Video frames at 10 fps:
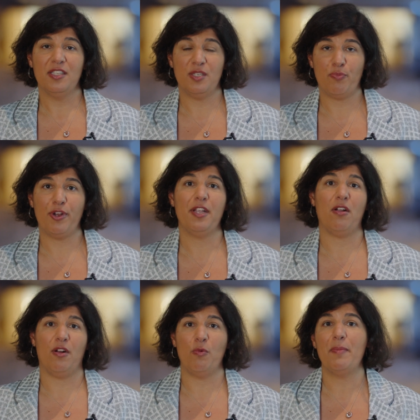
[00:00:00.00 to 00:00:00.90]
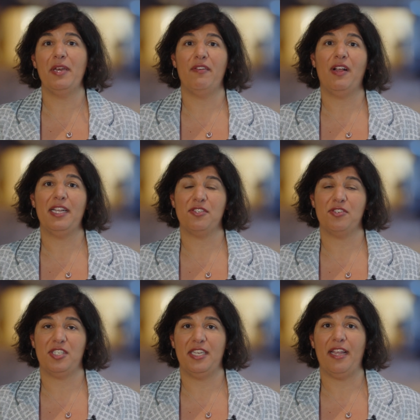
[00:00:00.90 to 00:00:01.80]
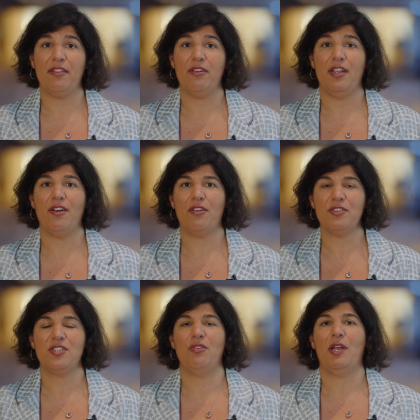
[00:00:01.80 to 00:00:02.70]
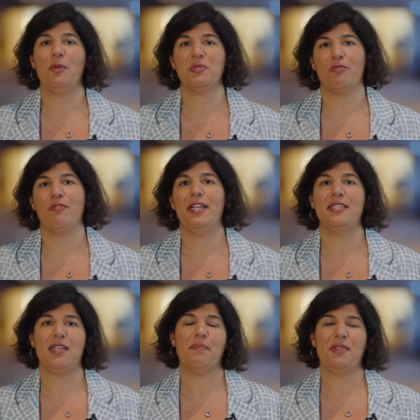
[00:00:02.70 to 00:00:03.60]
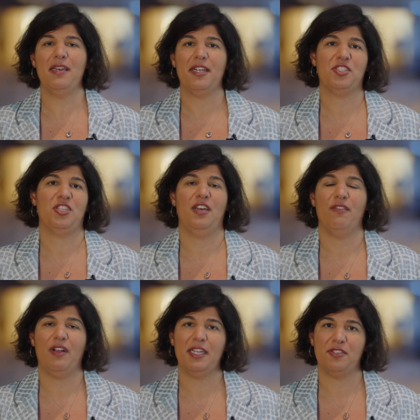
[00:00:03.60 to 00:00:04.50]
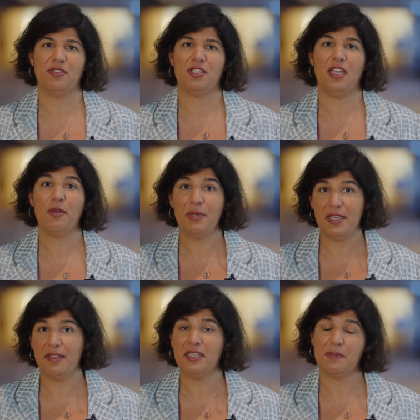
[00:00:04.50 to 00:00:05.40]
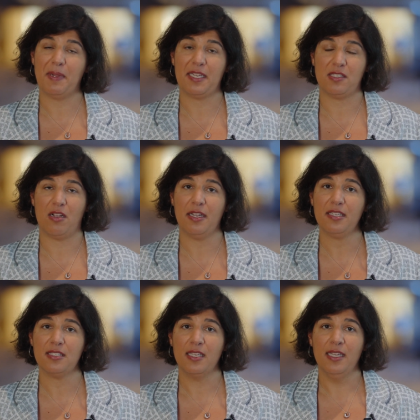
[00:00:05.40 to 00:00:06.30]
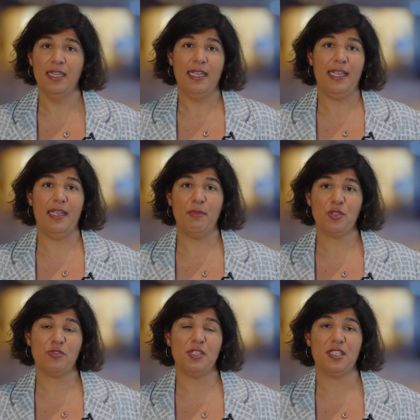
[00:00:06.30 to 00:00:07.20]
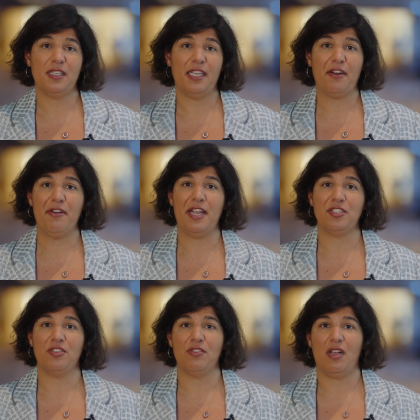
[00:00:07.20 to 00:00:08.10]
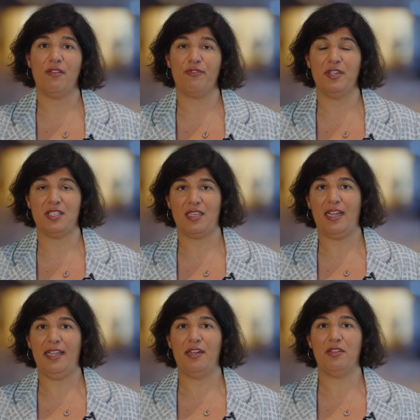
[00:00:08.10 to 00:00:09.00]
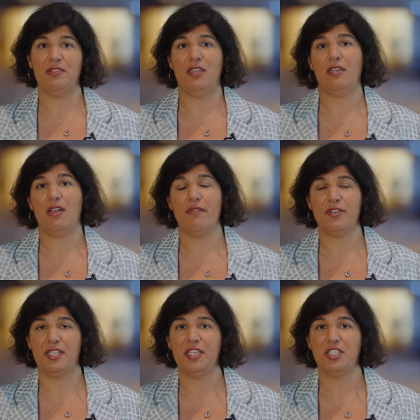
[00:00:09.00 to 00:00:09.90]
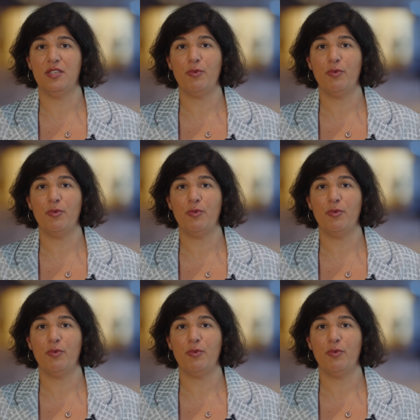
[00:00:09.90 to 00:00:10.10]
to bring our women advisors together and also help to raise up the next gen advisors like we did this past August and most recently at our national conference, I held a conversation